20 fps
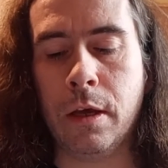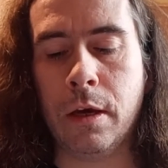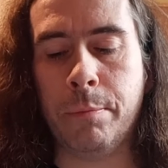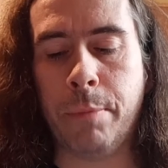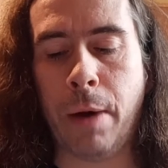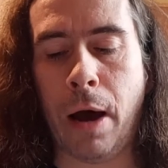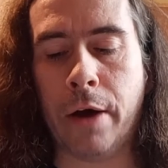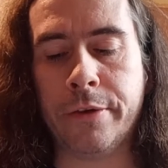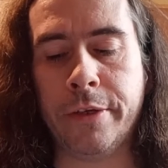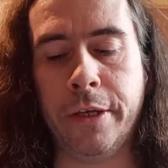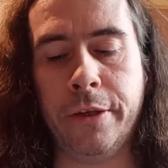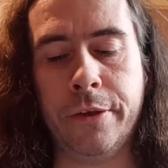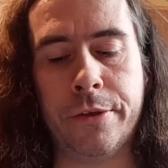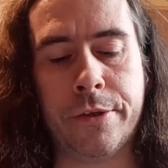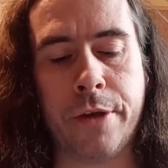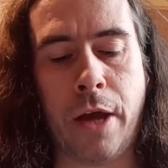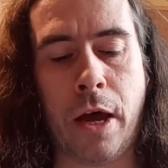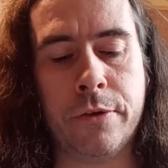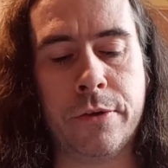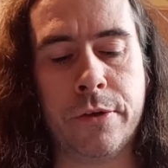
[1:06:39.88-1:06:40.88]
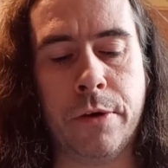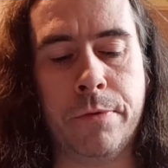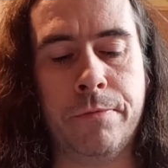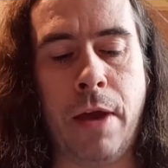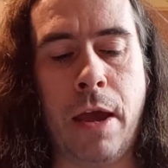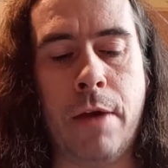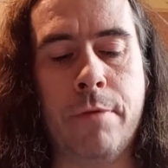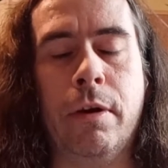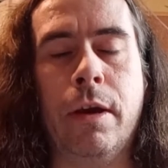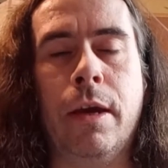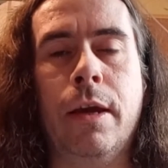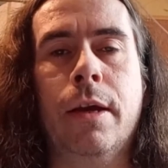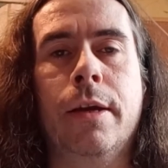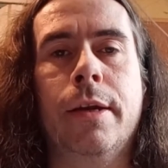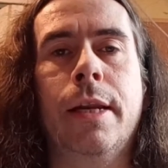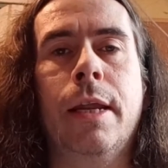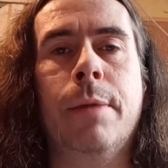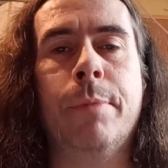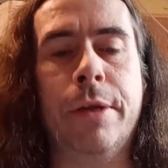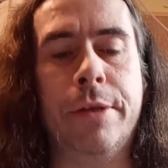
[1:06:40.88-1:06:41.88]
but in such a very
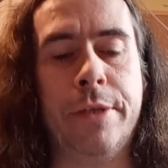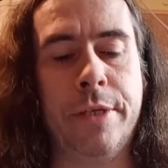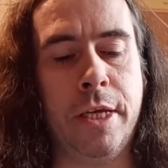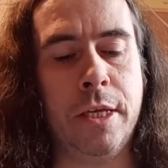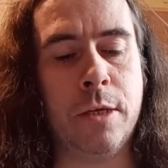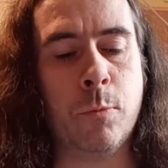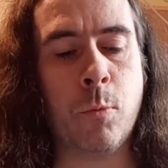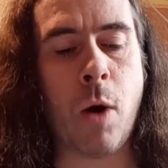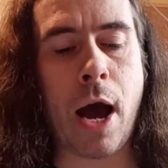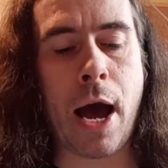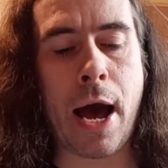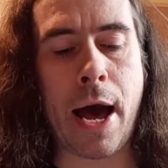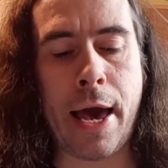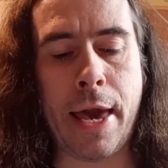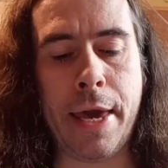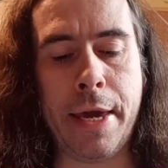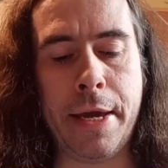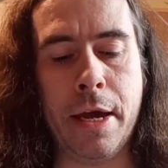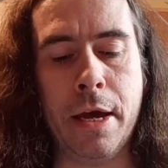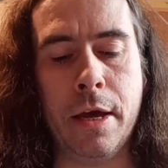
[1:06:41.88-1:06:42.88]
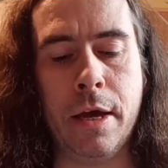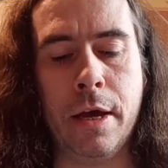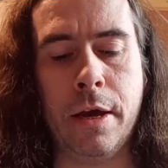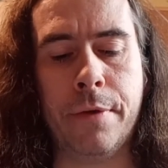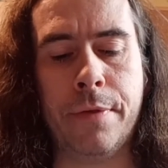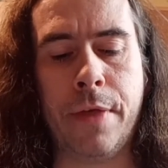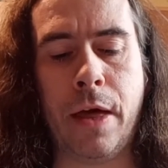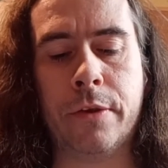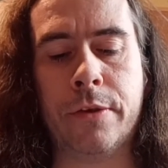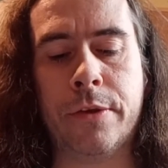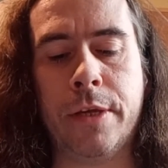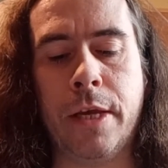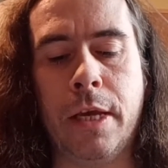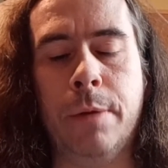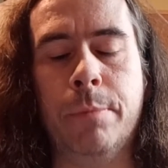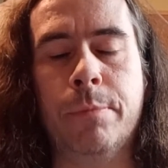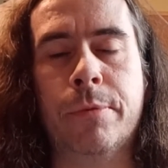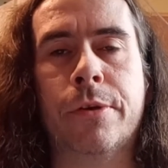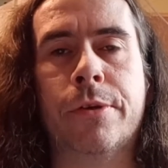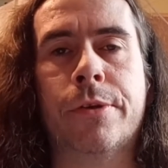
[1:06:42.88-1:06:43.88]
limited way that
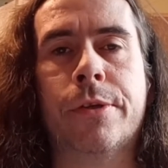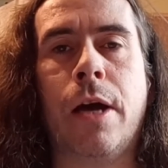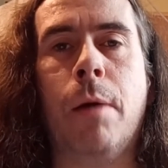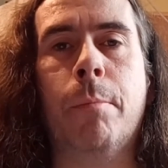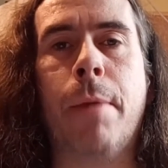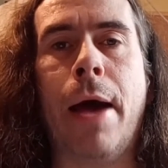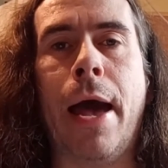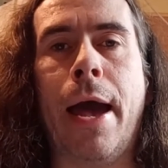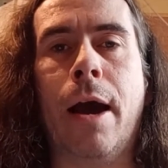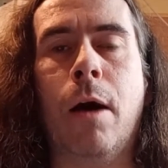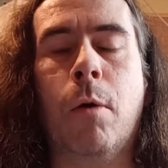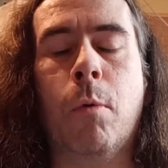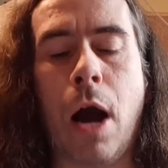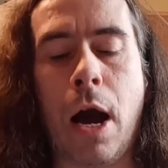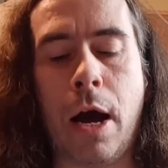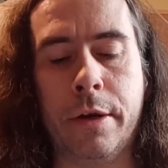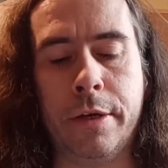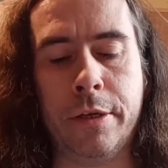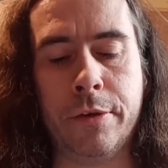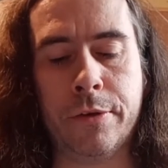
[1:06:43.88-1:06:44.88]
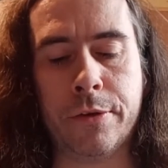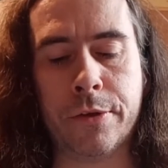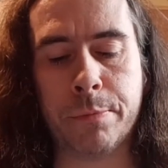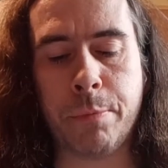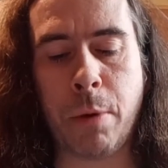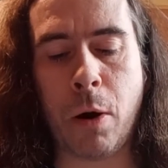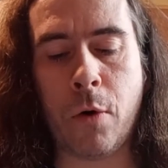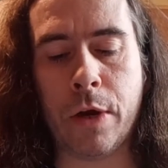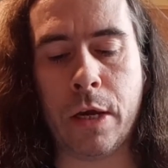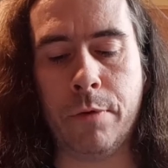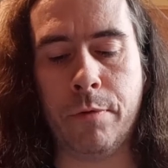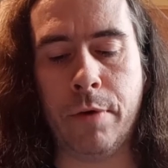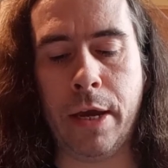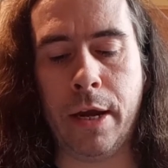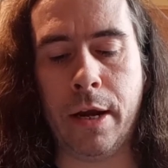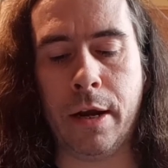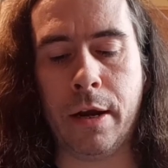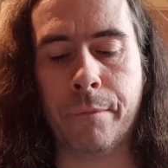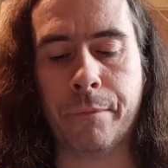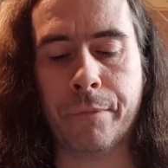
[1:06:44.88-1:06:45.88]
seemed somehow
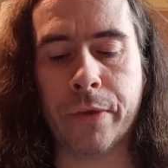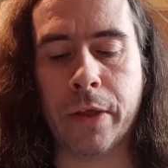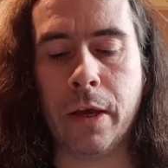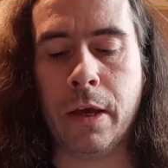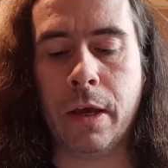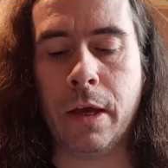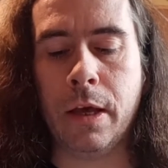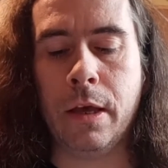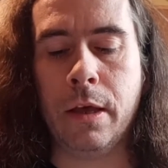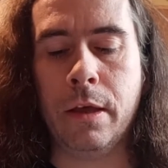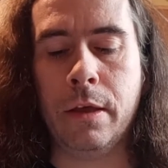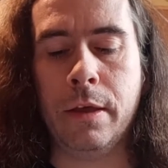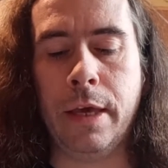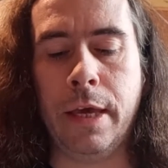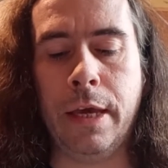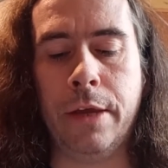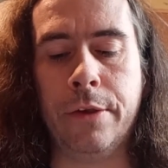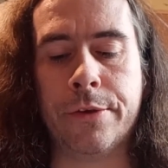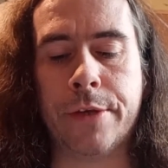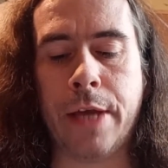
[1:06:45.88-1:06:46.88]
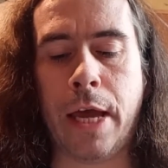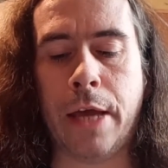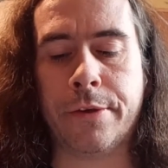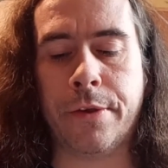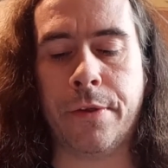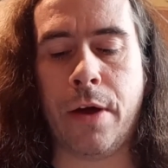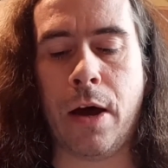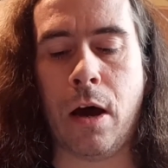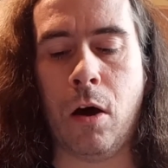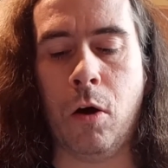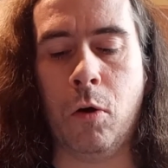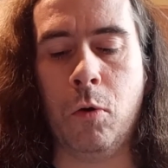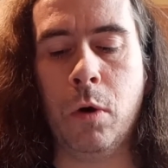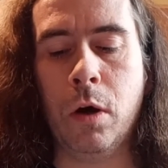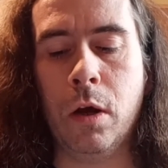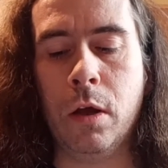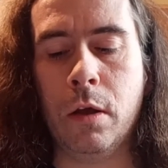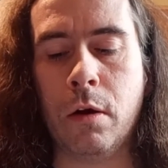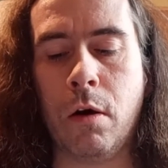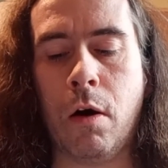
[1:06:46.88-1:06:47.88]
uninspiring. It's as
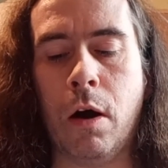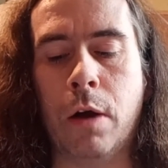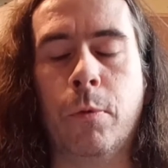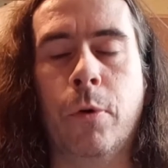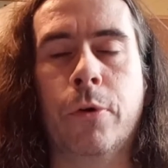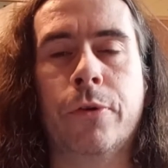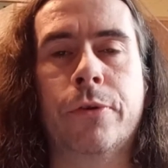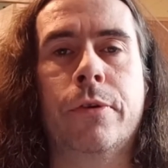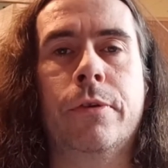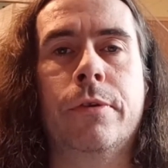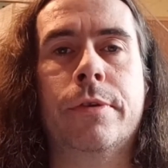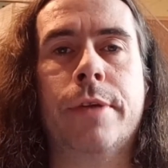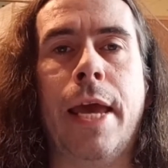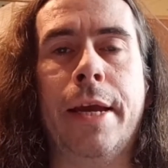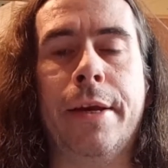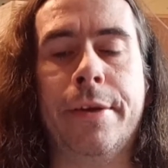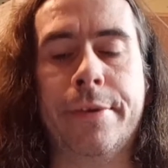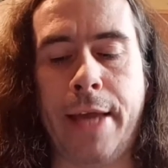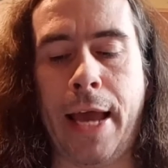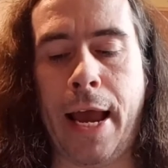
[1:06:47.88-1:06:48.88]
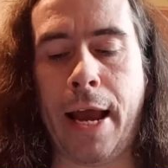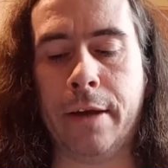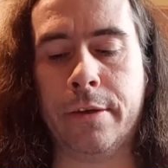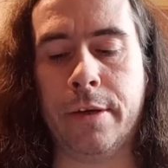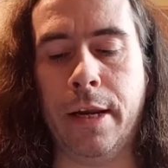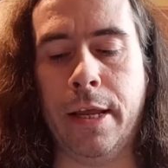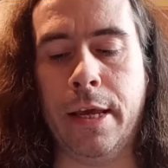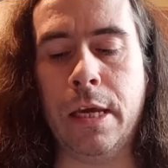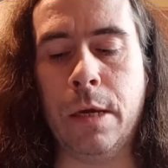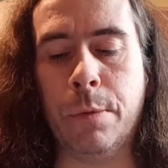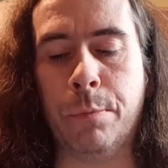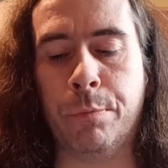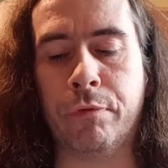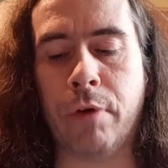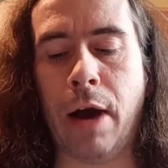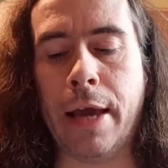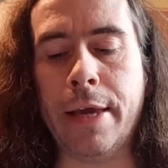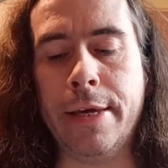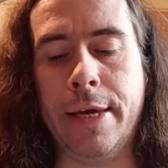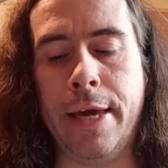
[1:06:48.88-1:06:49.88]
though I wasn't exactly
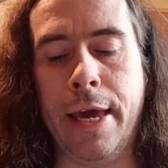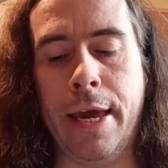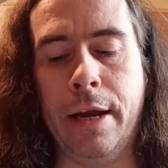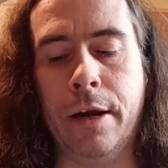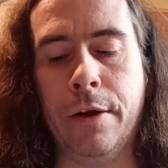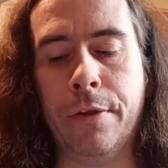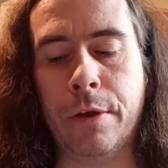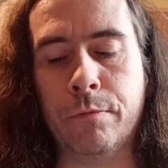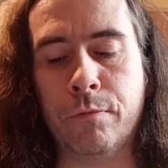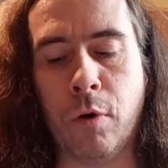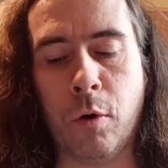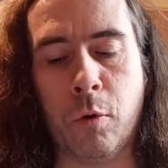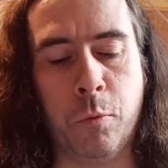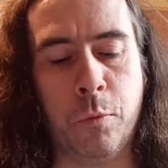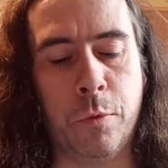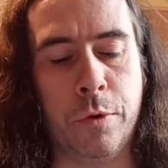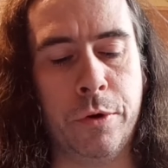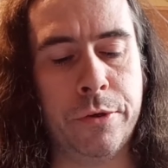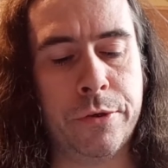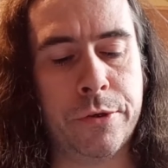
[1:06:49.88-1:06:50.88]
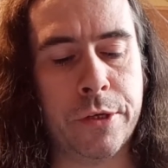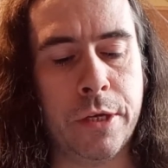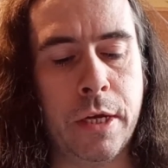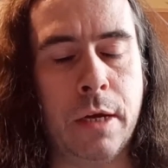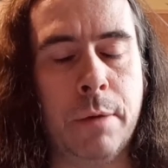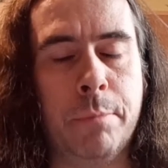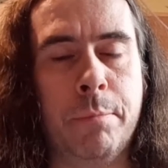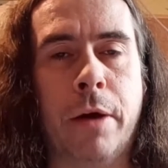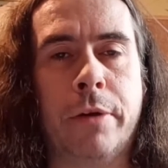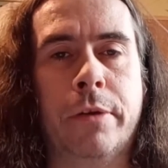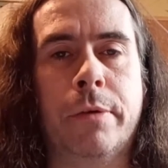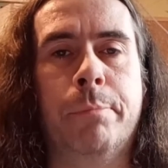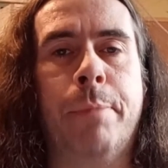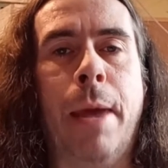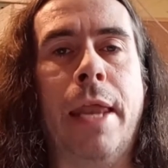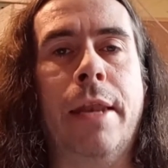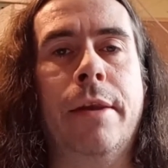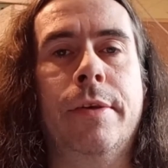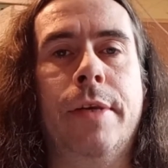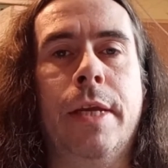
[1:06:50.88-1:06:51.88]
breaking the rules, but
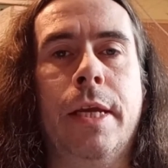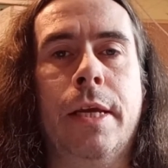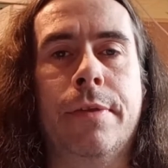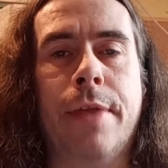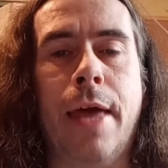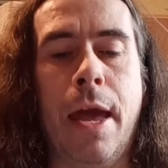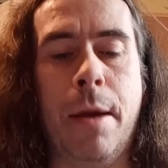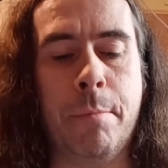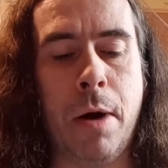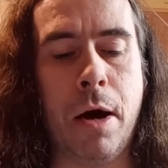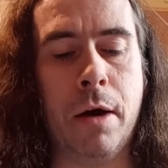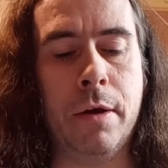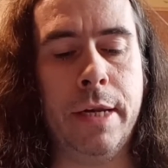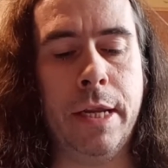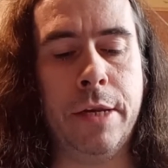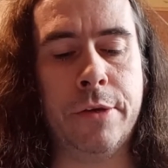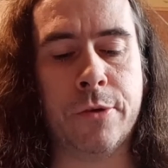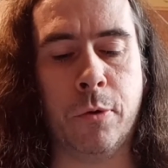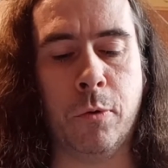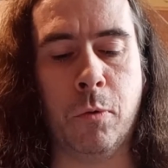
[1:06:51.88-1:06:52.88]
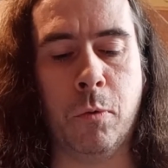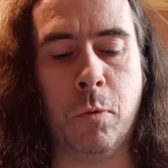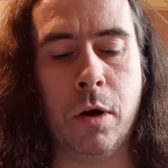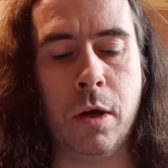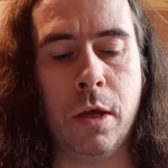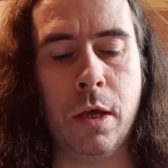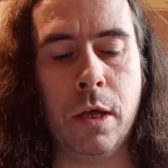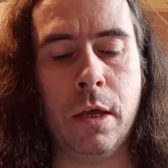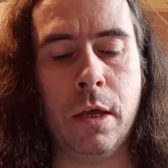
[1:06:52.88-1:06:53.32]
bending them a little,